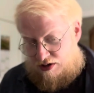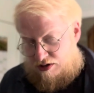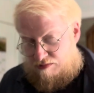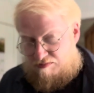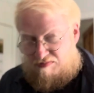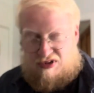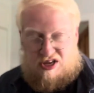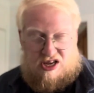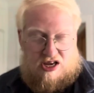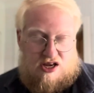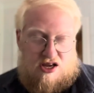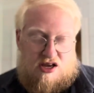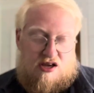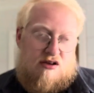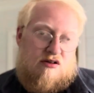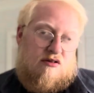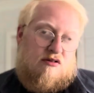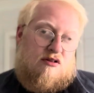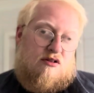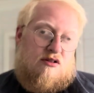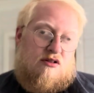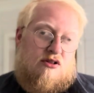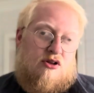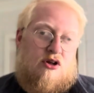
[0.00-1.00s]
beer
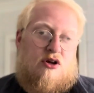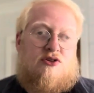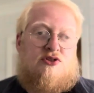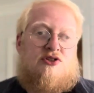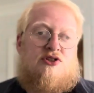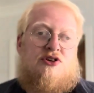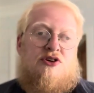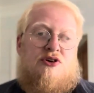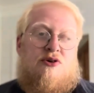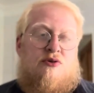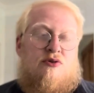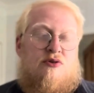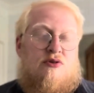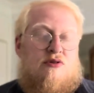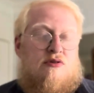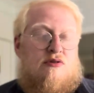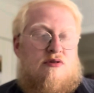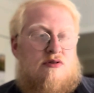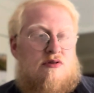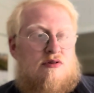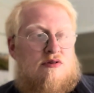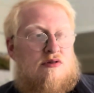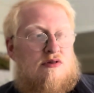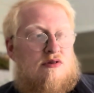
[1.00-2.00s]
not too,
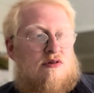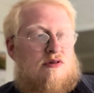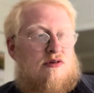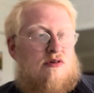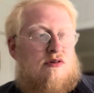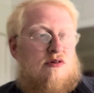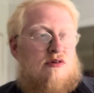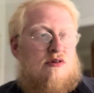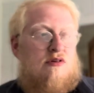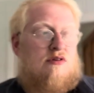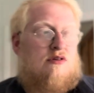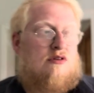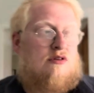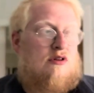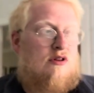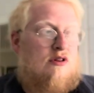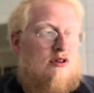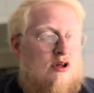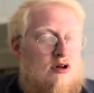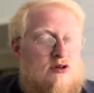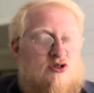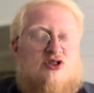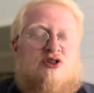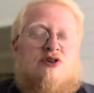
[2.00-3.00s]

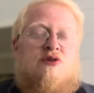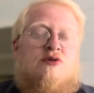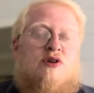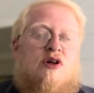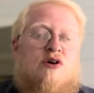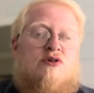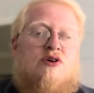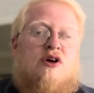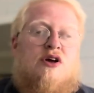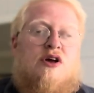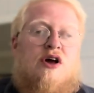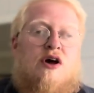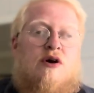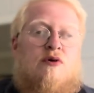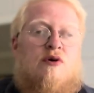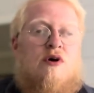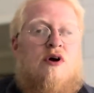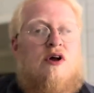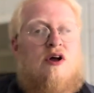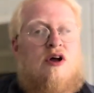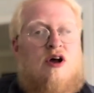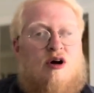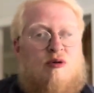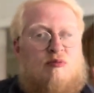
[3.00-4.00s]
not too long ago.
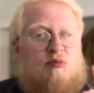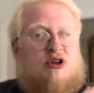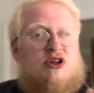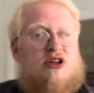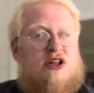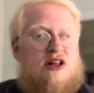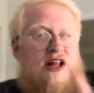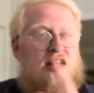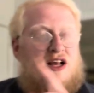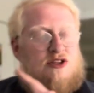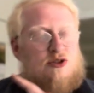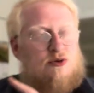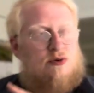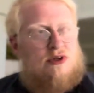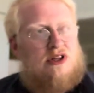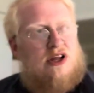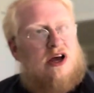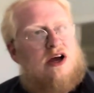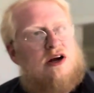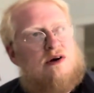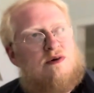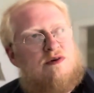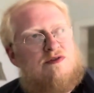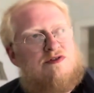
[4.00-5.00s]
But the last one
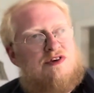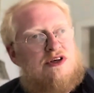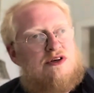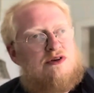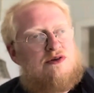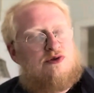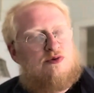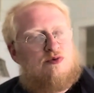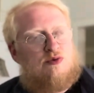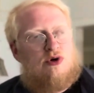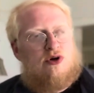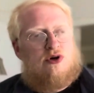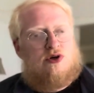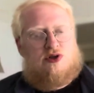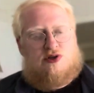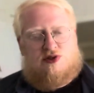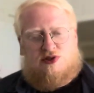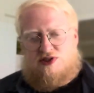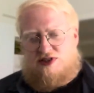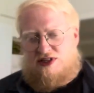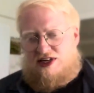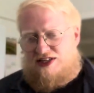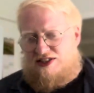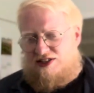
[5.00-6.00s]
that I reviewed
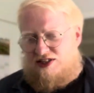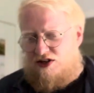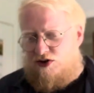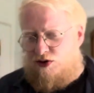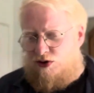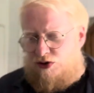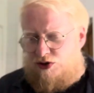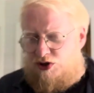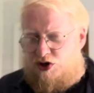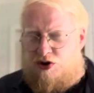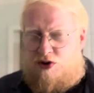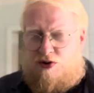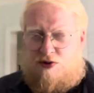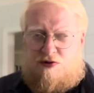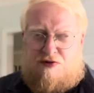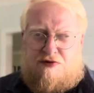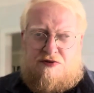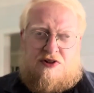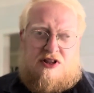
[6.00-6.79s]
was, is it called Hoof,